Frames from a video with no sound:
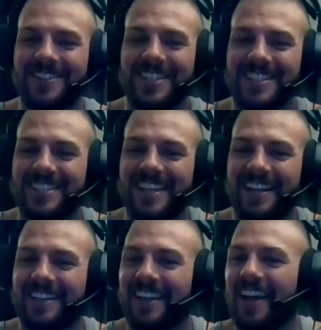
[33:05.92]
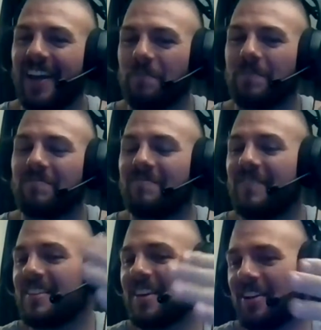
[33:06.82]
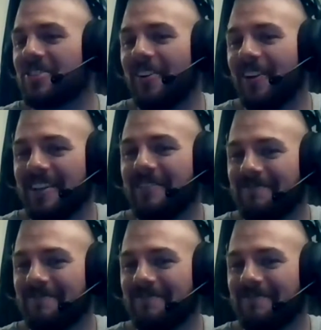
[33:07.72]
You just said they touched on it.